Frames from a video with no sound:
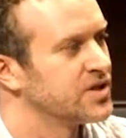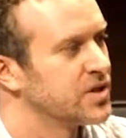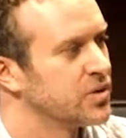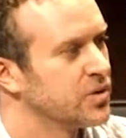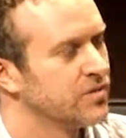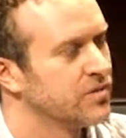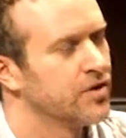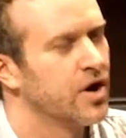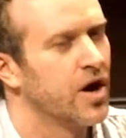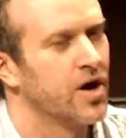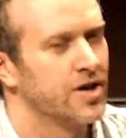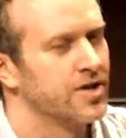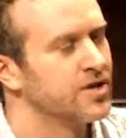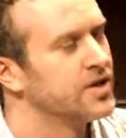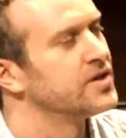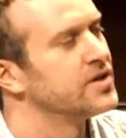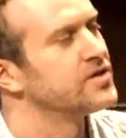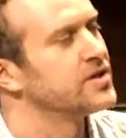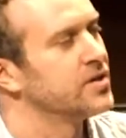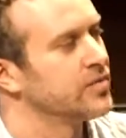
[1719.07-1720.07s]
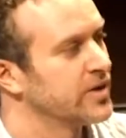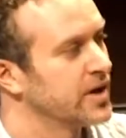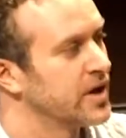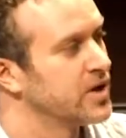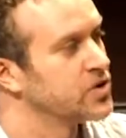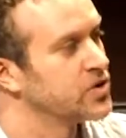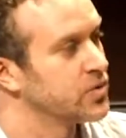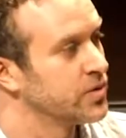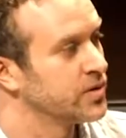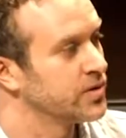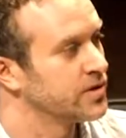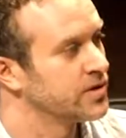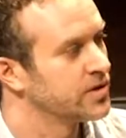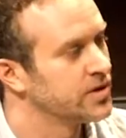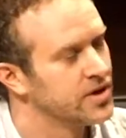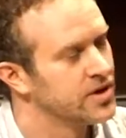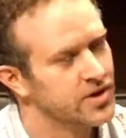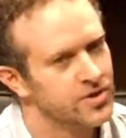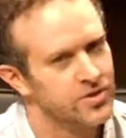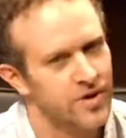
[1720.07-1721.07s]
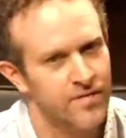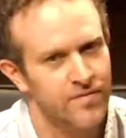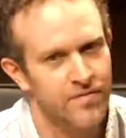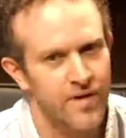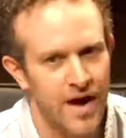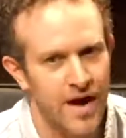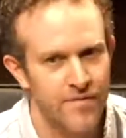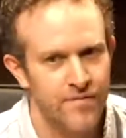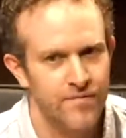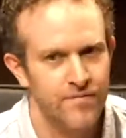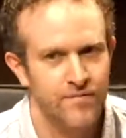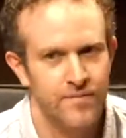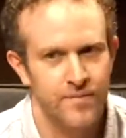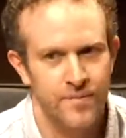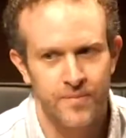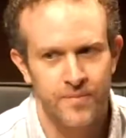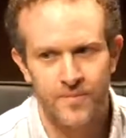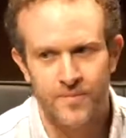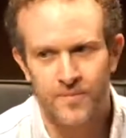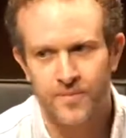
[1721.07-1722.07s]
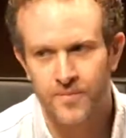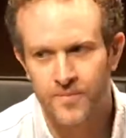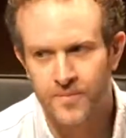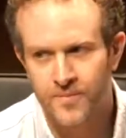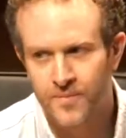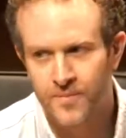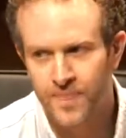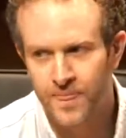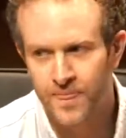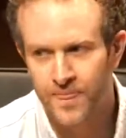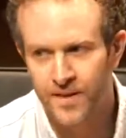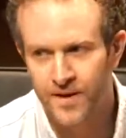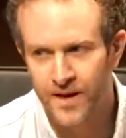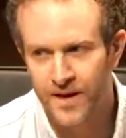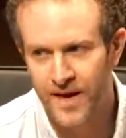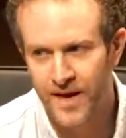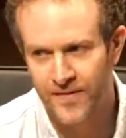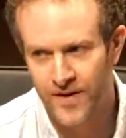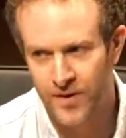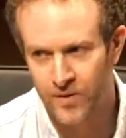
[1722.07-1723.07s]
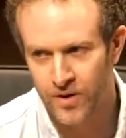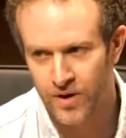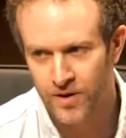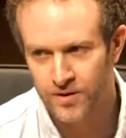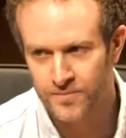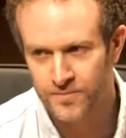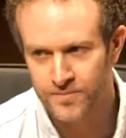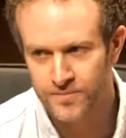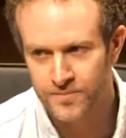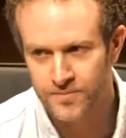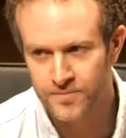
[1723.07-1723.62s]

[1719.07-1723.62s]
They would have gone and done something else with it. Mm. So I've got that wrong?